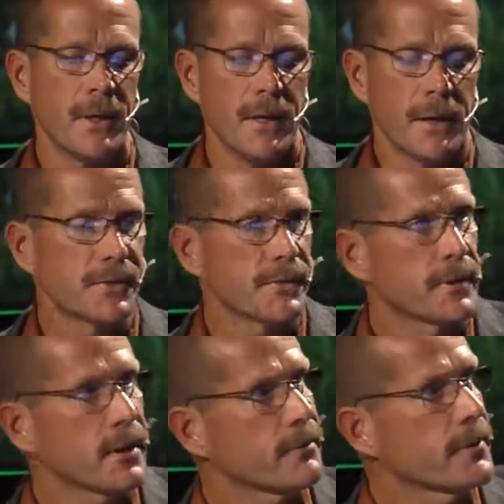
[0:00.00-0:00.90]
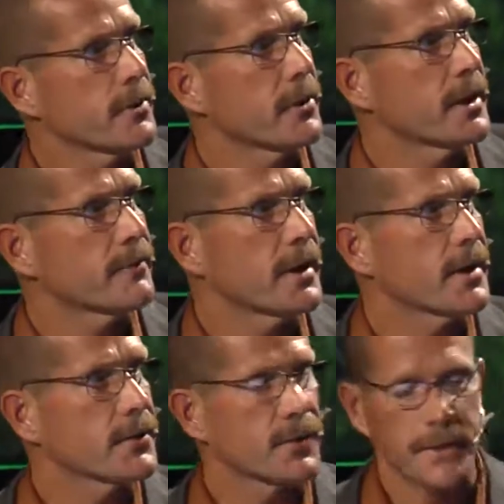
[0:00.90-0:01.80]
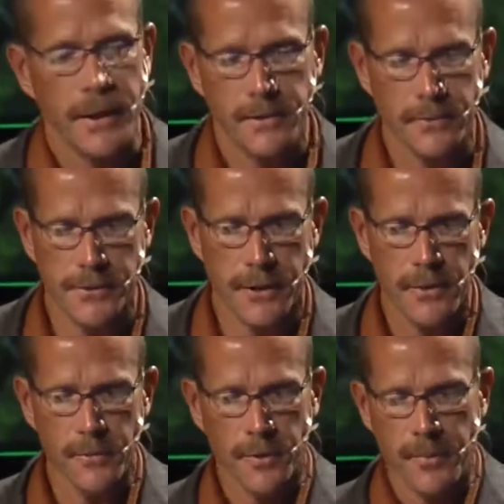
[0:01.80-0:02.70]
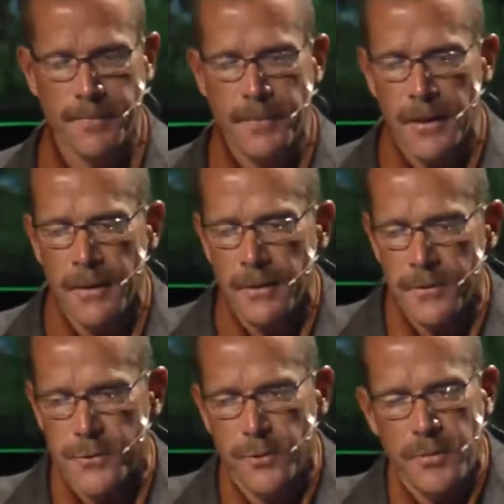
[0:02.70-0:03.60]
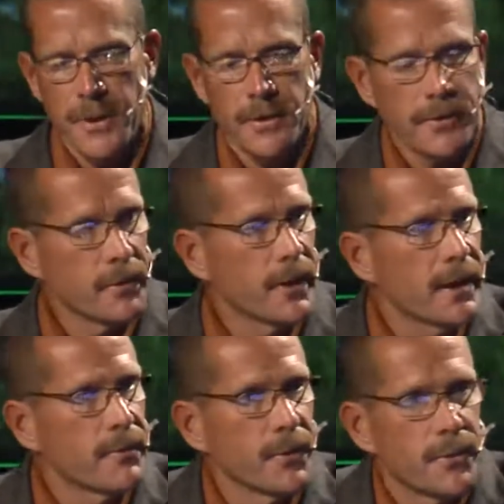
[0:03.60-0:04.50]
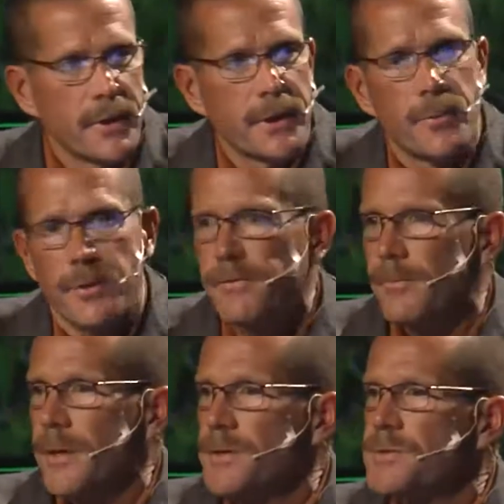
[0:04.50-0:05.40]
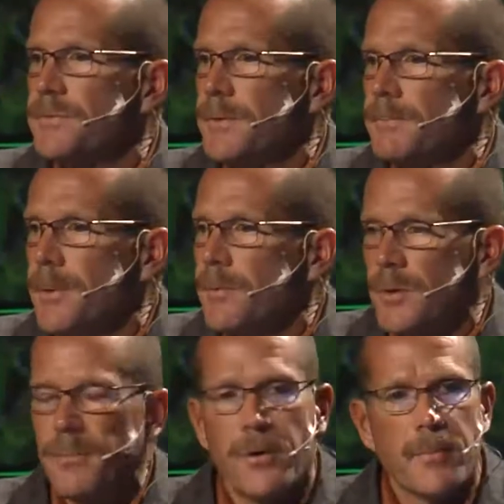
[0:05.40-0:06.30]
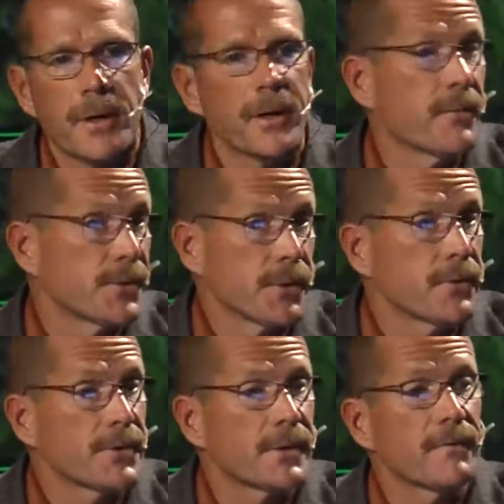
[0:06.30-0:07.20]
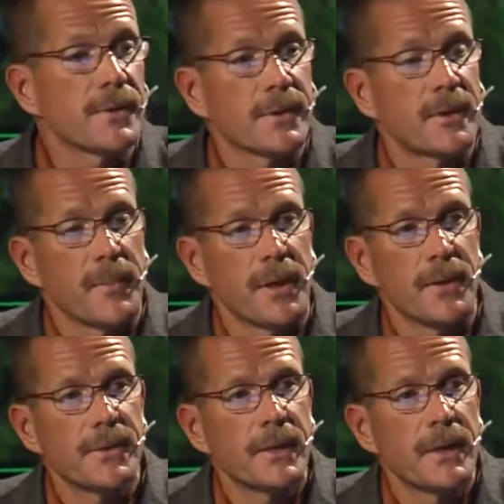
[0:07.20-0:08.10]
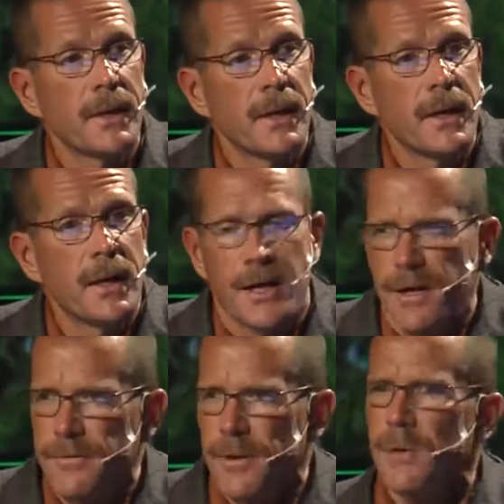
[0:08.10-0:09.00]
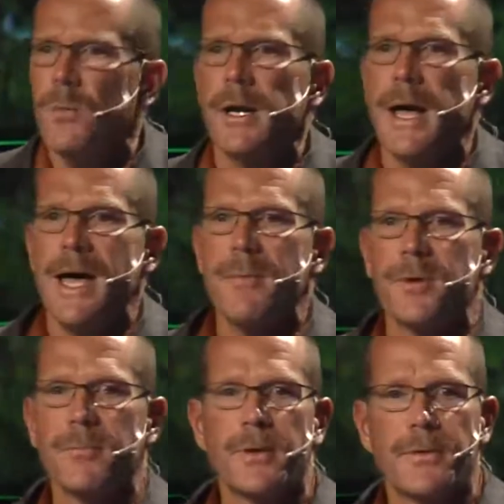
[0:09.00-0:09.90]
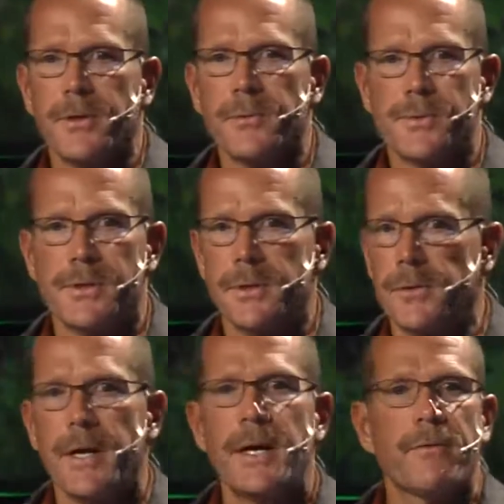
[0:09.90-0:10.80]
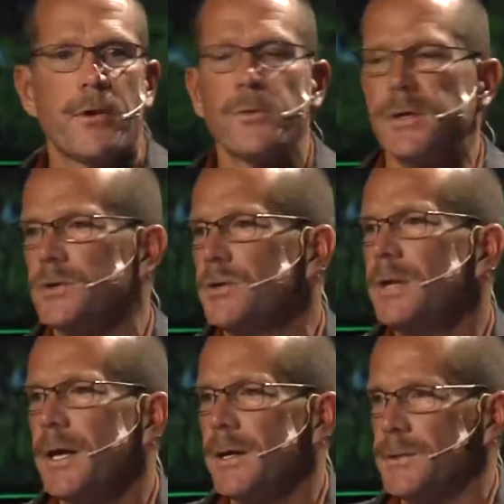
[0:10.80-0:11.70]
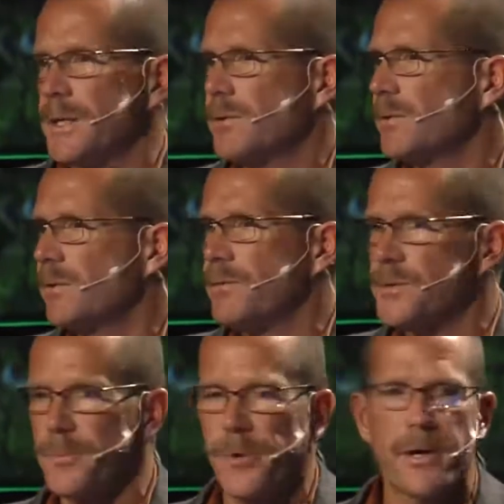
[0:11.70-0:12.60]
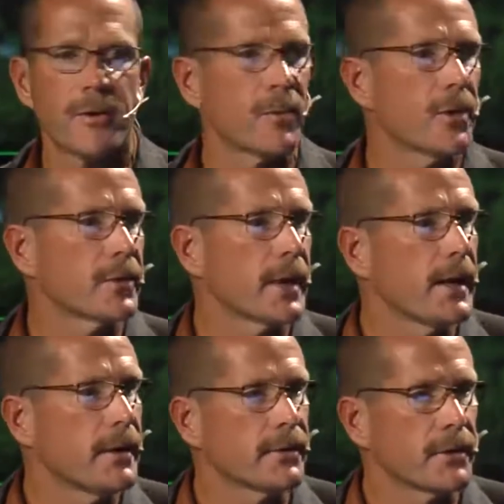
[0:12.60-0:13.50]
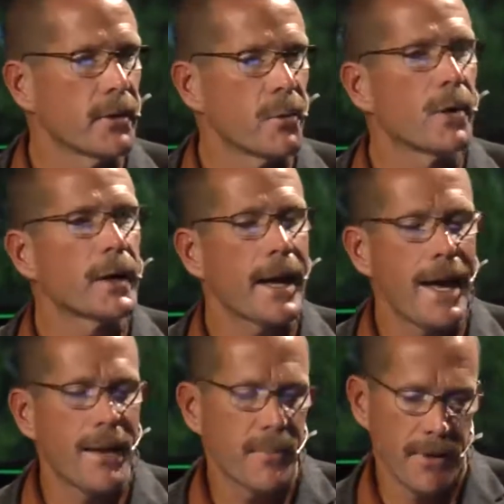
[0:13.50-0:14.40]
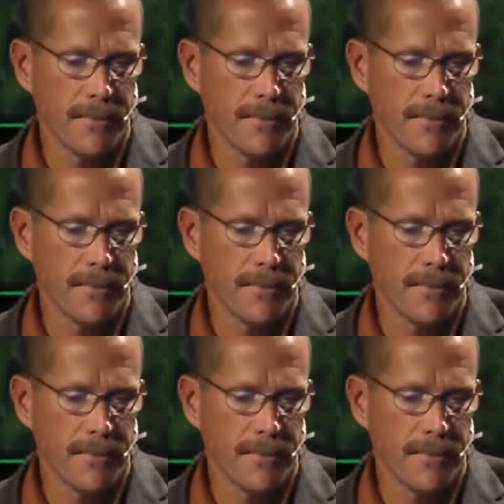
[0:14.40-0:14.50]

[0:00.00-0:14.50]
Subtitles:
And this is another photograph Dr. Steckel shared with me. The soybean on the right were treated with fomeciphin when palmary was only 7 centimeters. And I forget what happened, but there was a delay of only 2 days. I don't know if the sprayer broke down or what had happened.